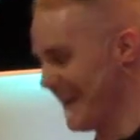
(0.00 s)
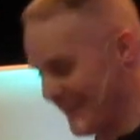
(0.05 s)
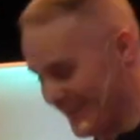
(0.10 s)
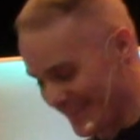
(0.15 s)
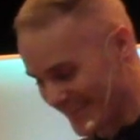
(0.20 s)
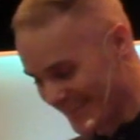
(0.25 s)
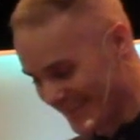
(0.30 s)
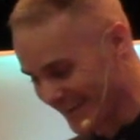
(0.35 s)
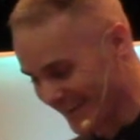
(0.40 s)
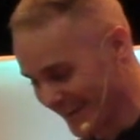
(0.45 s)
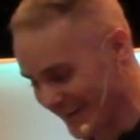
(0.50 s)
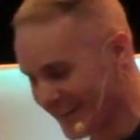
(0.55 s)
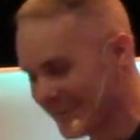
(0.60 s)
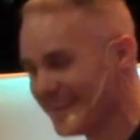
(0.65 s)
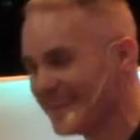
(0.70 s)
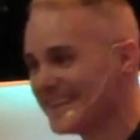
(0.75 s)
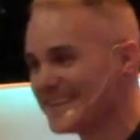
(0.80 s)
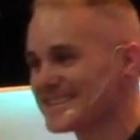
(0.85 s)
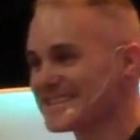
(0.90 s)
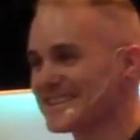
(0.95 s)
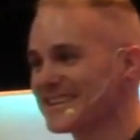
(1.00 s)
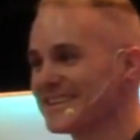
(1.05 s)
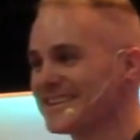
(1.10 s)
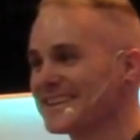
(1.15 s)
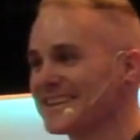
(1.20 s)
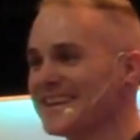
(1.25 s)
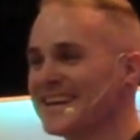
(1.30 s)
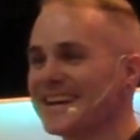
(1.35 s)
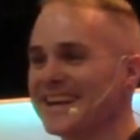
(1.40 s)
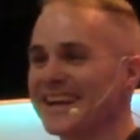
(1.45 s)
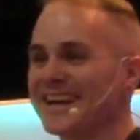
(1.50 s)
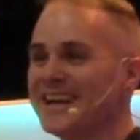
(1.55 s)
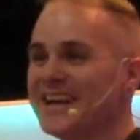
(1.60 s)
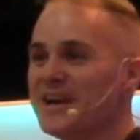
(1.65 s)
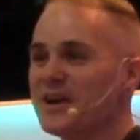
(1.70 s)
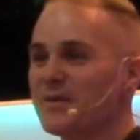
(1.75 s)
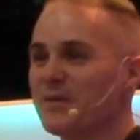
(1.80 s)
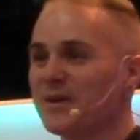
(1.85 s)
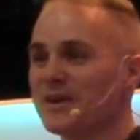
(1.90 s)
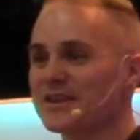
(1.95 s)
All right, it's a good thing.
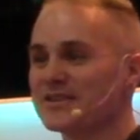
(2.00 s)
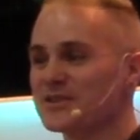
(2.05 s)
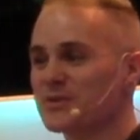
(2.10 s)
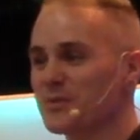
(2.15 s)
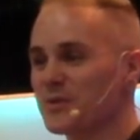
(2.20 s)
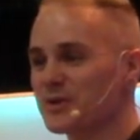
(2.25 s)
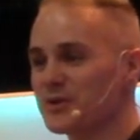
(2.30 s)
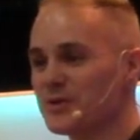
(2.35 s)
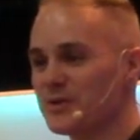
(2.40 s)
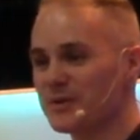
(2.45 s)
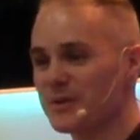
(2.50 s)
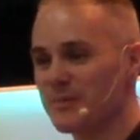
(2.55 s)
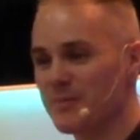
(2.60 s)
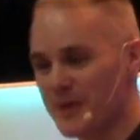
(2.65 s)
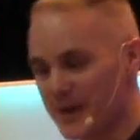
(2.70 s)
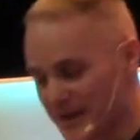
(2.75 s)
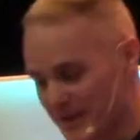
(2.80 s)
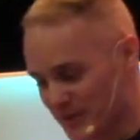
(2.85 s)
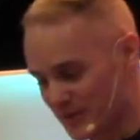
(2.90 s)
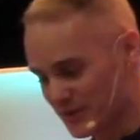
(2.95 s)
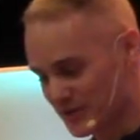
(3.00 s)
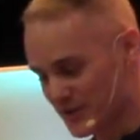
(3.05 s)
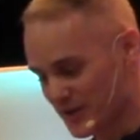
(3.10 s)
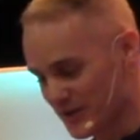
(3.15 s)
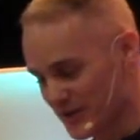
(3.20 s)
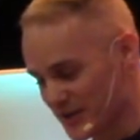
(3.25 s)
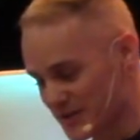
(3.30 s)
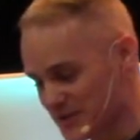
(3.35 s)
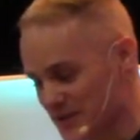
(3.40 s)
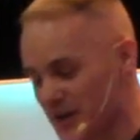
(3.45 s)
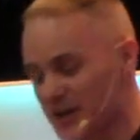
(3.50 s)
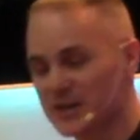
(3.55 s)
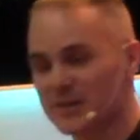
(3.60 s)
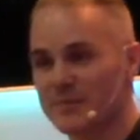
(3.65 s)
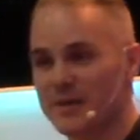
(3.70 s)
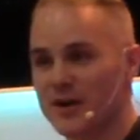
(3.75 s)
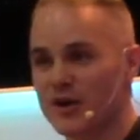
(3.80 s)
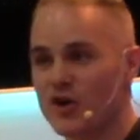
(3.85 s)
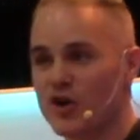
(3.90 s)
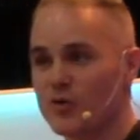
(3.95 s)
Well, listen, we're doing a brand new series talking
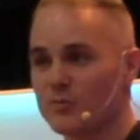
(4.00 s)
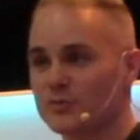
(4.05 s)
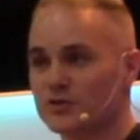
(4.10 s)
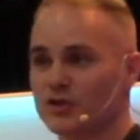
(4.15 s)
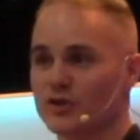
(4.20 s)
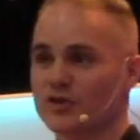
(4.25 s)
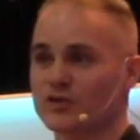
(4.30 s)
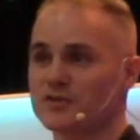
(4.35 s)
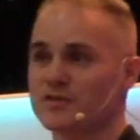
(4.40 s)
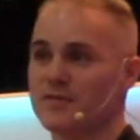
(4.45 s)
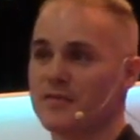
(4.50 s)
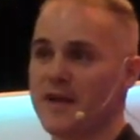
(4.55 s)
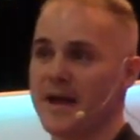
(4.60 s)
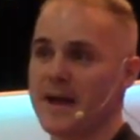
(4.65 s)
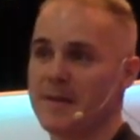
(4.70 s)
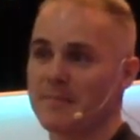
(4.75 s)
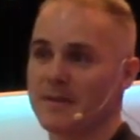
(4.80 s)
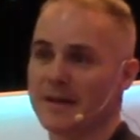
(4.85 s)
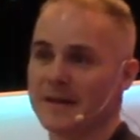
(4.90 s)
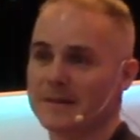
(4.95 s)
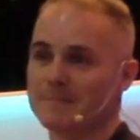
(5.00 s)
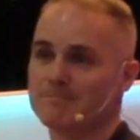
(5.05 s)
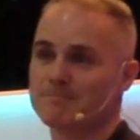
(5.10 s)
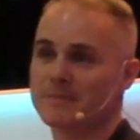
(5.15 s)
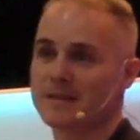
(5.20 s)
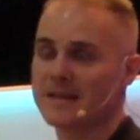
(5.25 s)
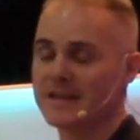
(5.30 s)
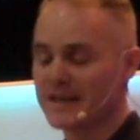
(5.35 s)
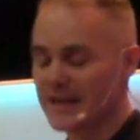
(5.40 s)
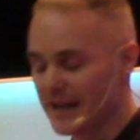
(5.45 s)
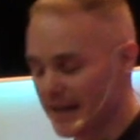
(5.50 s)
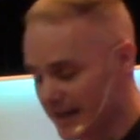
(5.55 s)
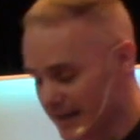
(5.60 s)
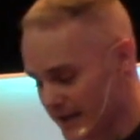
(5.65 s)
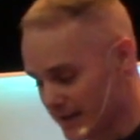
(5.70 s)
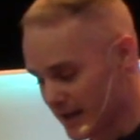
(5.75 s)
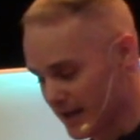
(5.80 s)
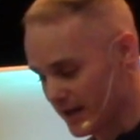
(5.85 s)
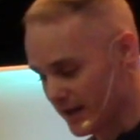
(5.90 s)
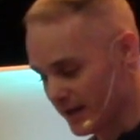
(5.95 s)
about Hope Church Family,
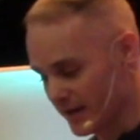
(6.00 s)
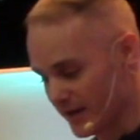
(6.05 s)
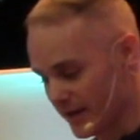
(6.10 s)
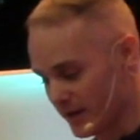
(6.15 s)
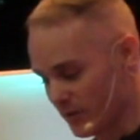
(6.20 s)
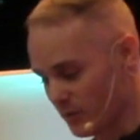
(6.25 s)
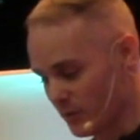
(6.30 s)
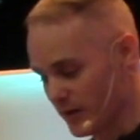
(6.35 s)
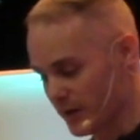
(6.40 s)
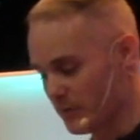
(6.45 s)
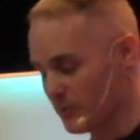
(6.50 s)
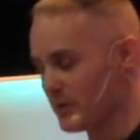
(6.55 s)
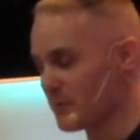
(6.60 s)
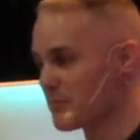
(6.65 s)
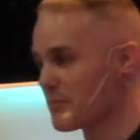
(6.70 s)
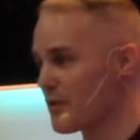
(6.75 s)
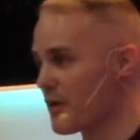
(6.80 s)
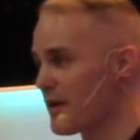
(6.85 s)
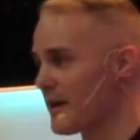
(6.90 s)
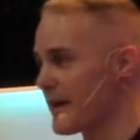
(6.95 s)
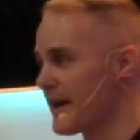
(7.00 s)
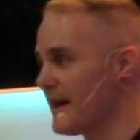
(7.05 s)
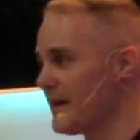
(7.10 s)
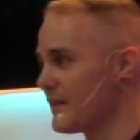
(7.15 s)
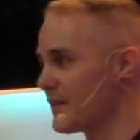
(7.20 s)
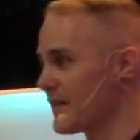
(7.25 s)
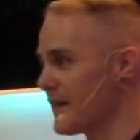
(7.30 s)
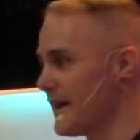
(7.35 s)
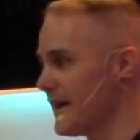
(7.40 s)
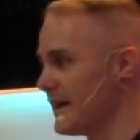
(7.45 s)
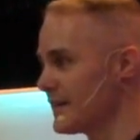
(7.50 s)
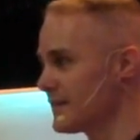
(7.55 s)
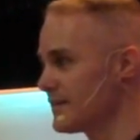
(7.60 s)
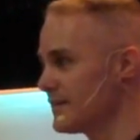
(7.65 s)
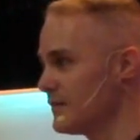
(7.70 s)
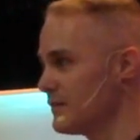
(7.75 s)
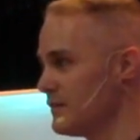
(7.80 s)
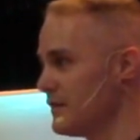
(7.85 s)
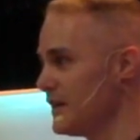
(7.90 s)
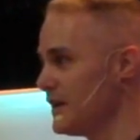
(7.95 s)
and, uh, and we, we brought out that
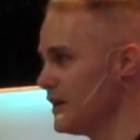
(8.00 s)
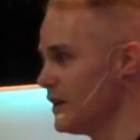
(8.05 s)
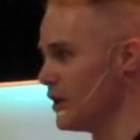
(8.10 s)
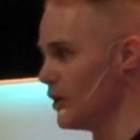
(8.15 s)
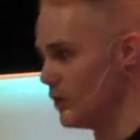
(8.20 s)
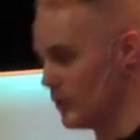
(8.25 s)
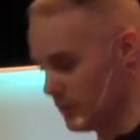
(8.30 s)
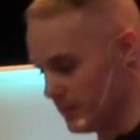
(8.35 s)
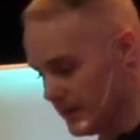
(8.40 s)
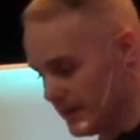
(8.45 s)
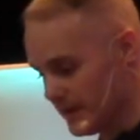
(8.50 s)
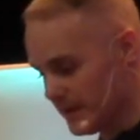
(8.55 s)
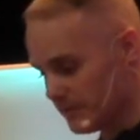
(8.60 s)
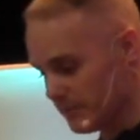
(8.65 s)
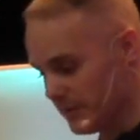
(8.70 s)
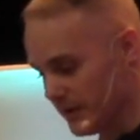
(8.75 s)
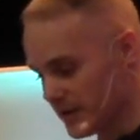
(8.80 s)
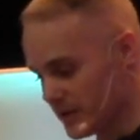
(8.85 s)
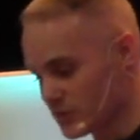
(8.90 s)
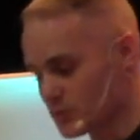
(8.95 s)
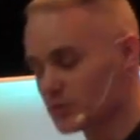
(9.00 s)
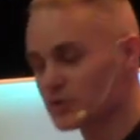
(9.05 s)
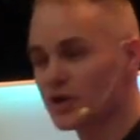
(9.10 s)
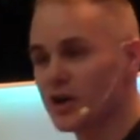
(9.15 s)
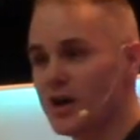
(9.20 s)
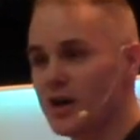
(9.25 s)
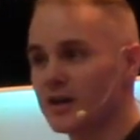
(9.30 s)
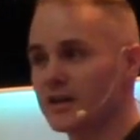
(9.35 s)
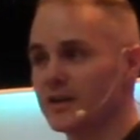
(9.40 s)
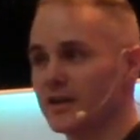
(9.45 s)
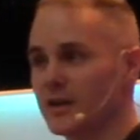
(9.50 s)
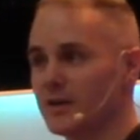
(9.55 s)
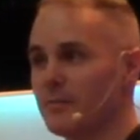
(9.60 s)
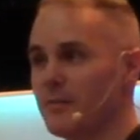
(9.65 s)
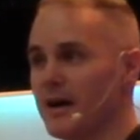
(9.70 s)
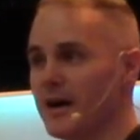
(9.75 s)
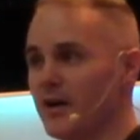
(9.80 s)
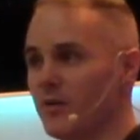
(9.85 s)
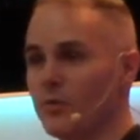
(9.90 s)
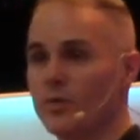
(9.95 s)
video because we're talking
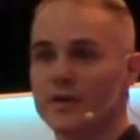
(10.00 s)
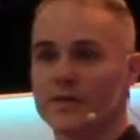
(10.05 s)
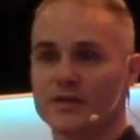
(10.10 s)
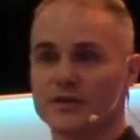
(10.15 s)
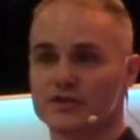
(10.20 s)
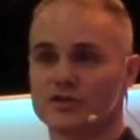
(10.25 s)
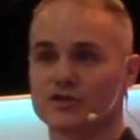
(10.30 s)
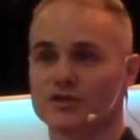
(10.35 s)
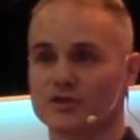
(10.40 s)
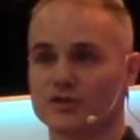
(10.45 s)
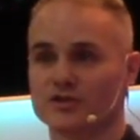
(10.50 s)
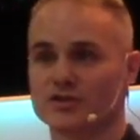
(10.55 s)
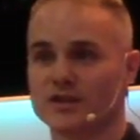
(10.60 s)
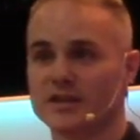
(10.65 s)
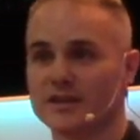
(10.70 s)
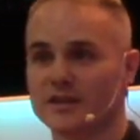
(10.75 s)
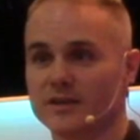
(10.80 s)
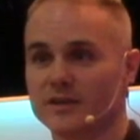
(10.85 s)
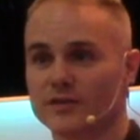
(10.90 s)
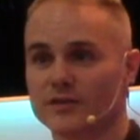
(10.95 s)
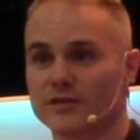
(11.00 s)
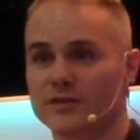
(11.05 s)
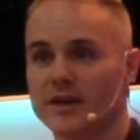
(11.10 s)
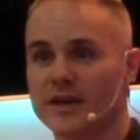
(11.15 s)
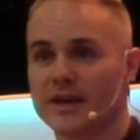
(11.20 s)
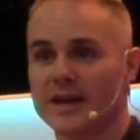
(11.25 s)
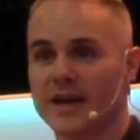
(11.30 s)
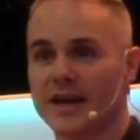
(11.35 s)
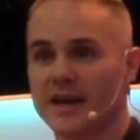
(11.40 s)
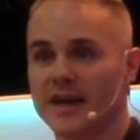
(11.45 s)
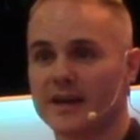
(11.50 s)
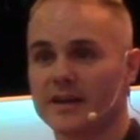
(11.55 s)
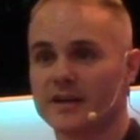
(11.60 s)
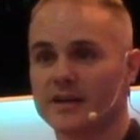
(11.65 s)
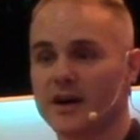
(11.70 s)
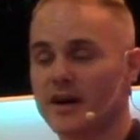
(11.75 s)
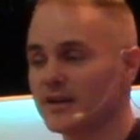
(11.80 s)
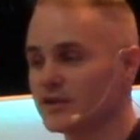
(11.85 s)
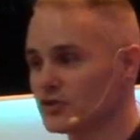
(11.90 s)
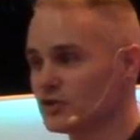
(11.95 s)
about what the church is, and
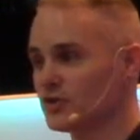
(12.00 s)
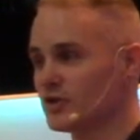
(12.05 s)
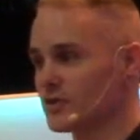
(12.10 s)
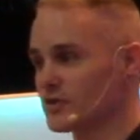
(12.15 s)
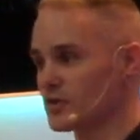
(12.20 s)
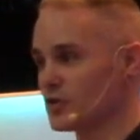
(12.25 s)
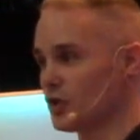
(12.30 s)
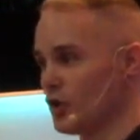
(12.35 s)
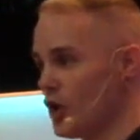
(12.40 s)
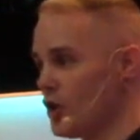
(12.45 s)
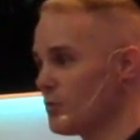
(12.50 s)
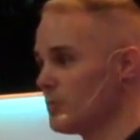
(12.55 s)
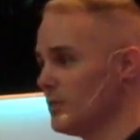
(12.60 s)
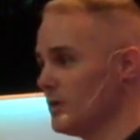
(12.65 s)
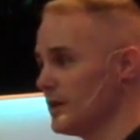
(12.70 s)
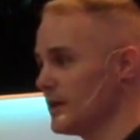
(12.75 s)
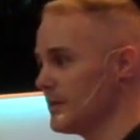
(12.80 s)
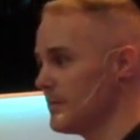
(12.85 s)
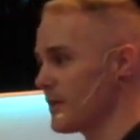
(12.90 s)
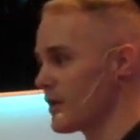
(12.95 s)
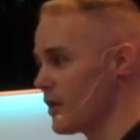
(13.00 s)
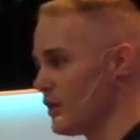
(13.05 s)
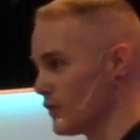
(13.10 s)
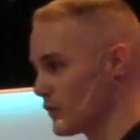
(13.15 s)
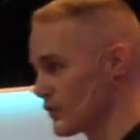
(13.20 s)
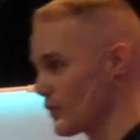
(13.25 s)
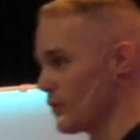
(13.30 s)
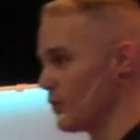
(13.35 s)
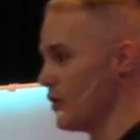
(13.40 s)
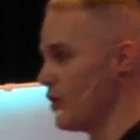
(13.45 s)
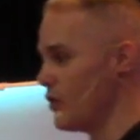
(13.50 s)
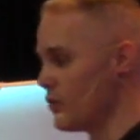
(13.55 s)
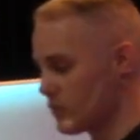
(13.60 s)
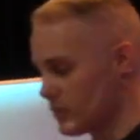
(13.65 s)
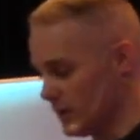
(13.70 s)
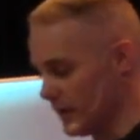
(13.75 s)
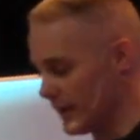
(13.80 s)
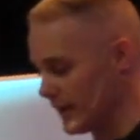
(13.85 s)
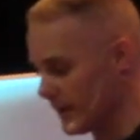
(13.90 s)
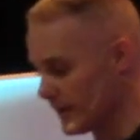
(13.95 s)
not just globally, but also locally.